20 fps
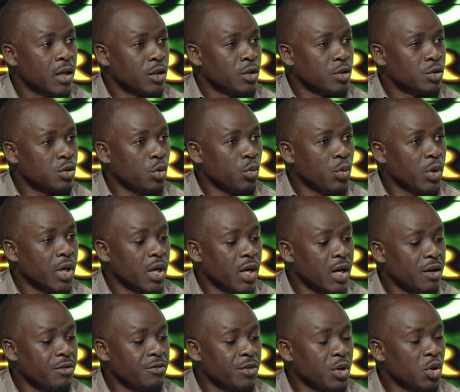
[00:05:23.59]
So we
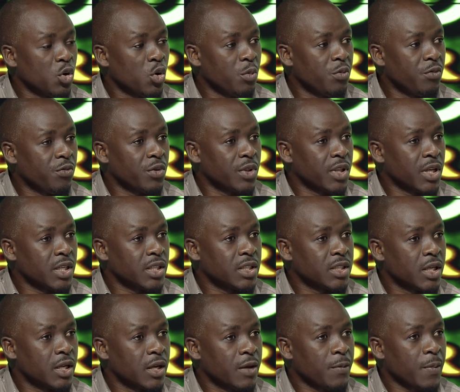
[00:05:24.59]
are very hopeful
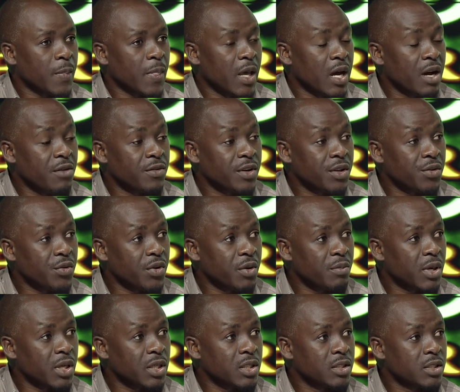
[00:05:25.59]
that after 3
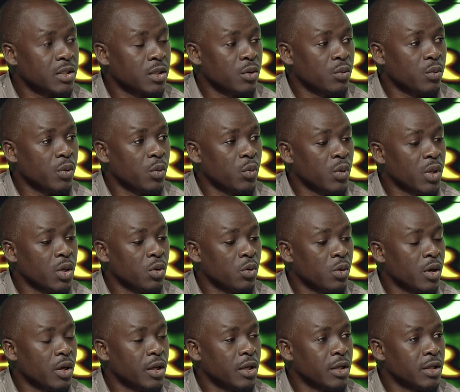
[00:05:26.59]
months, we will
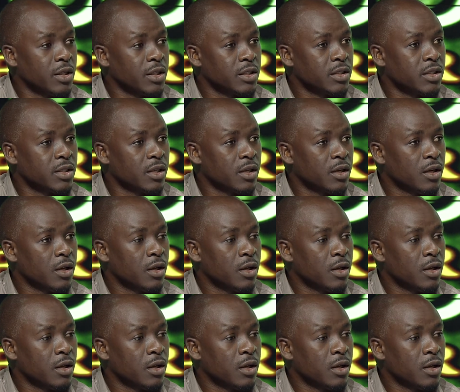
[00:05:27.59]
hit